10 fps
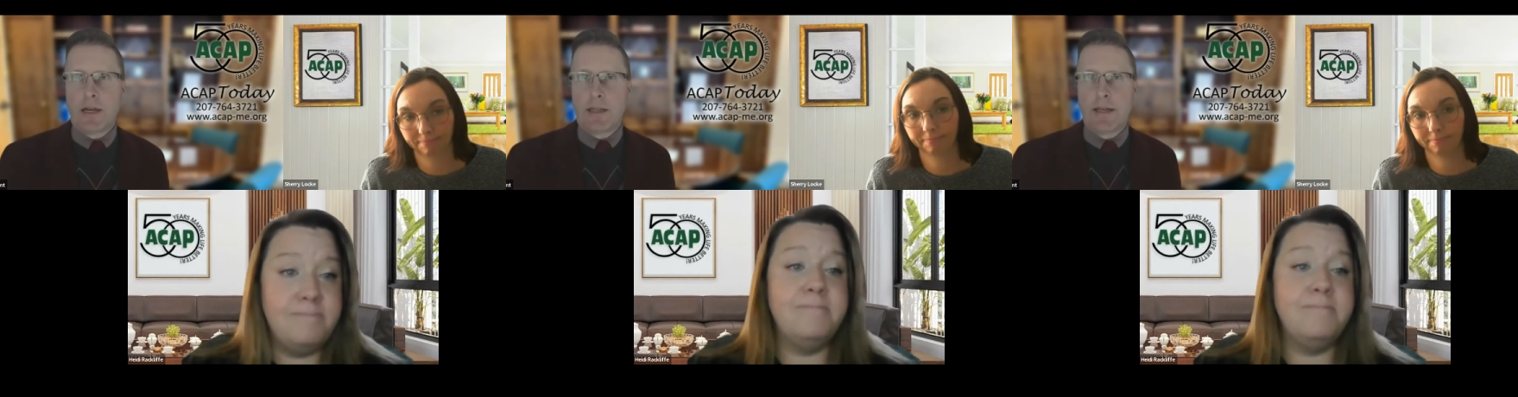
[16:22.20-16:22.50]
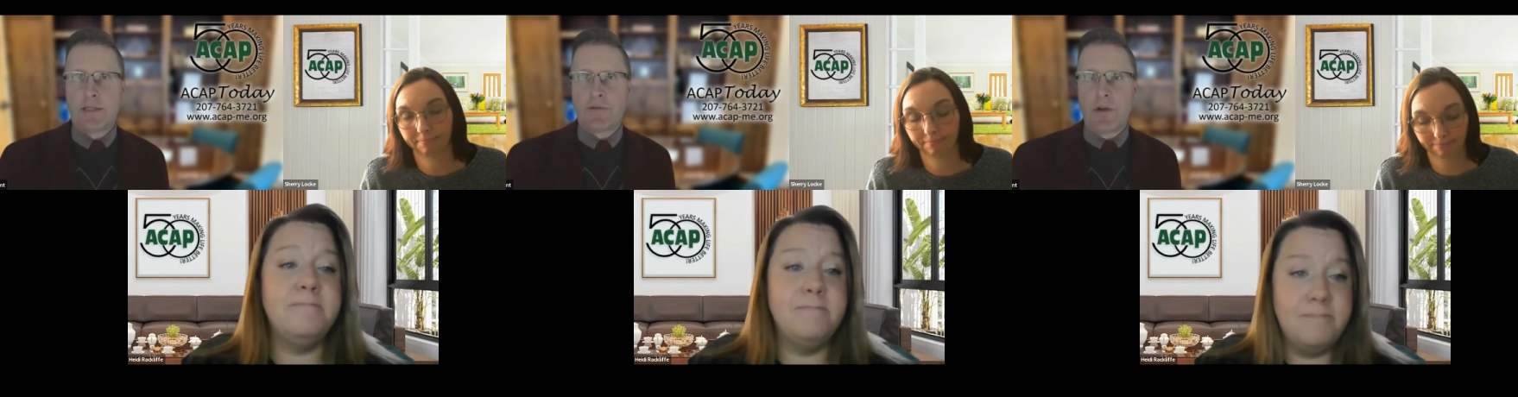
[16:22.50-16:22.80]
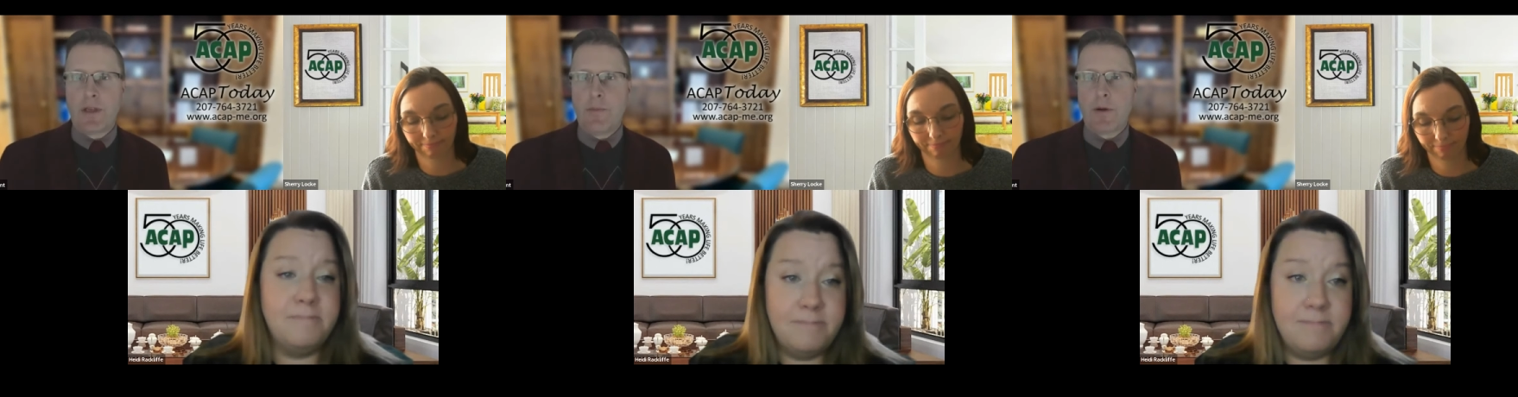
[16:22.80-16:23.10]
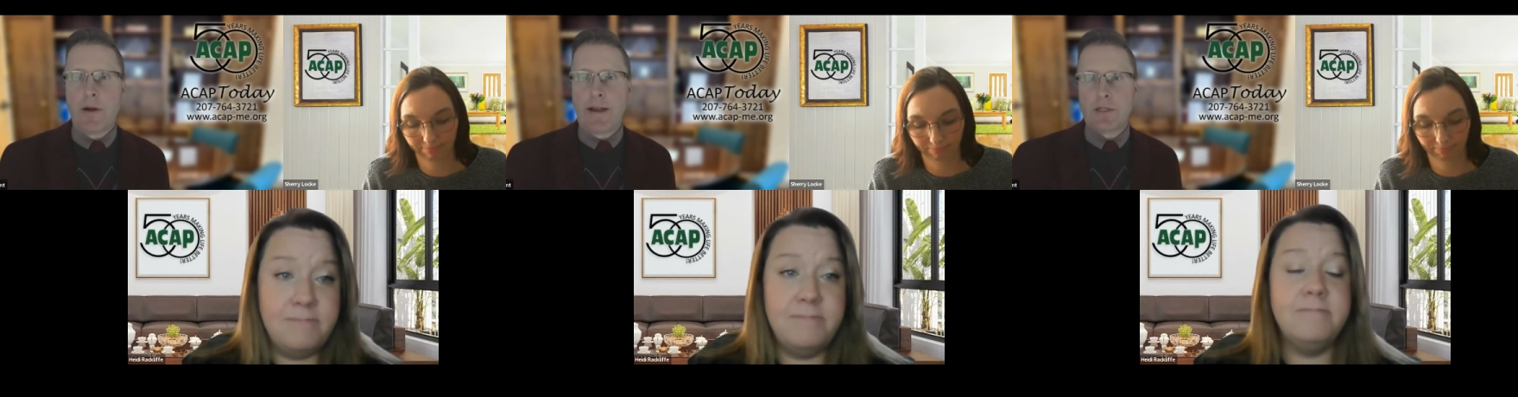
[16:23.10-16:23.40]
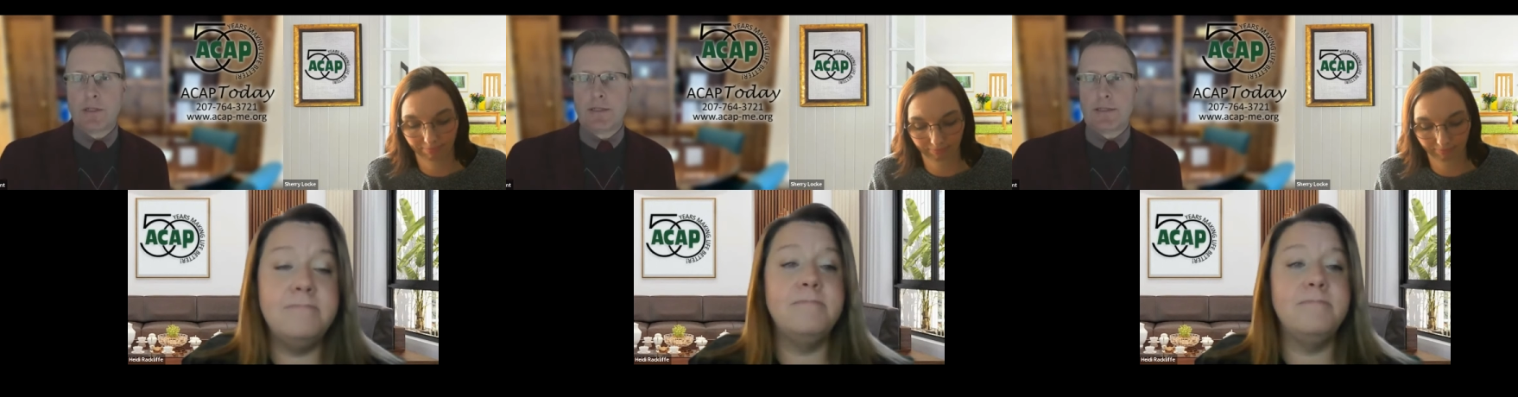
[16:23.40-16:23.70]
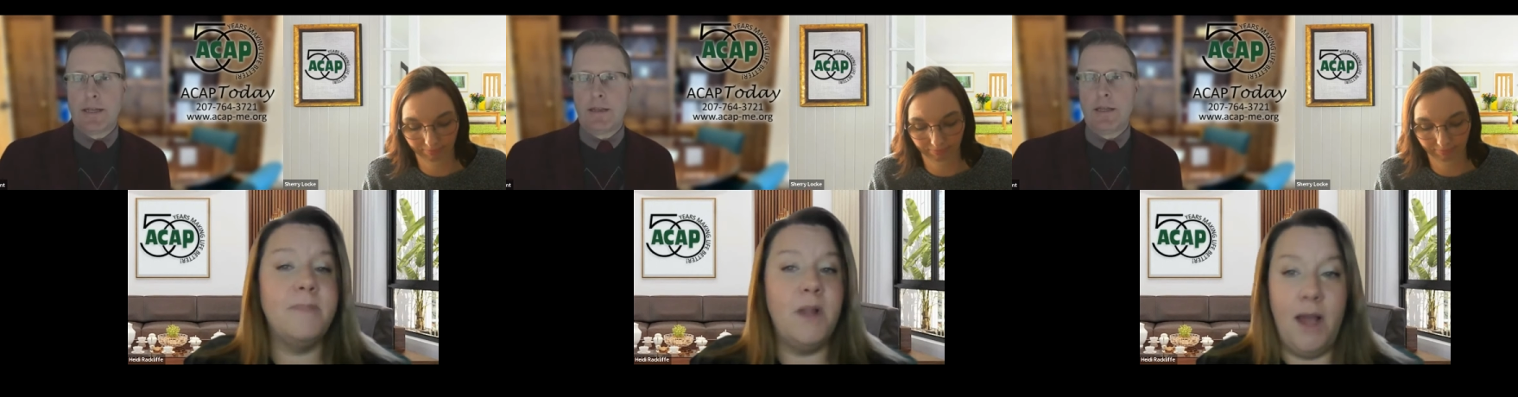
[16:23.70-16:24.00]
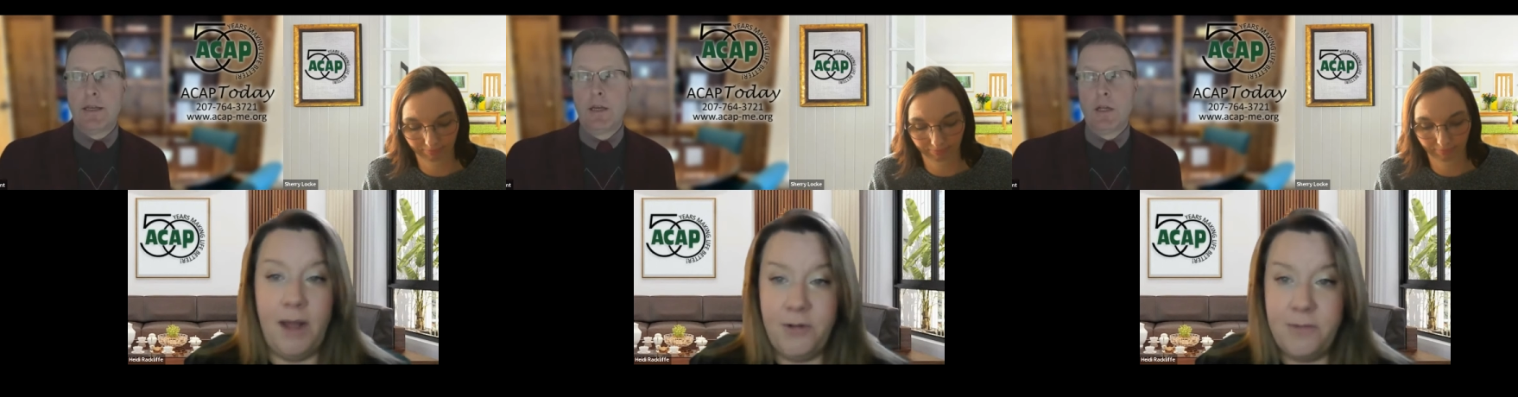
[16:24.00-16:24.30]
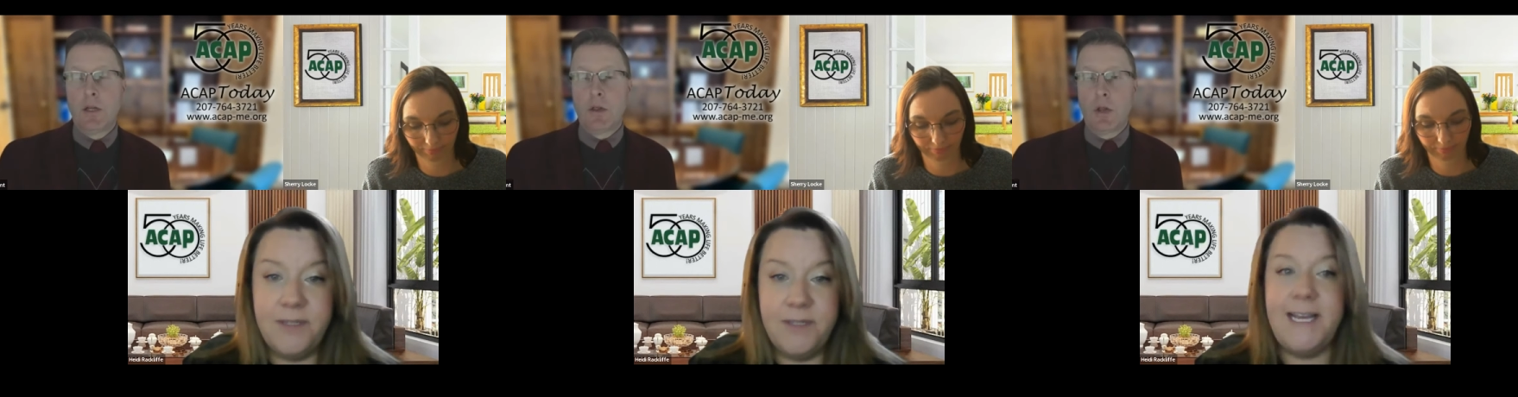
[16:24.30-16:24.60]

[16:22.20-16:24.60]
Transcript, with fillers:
Speaker 1: guidelines for HEAP are actually slightly 100%.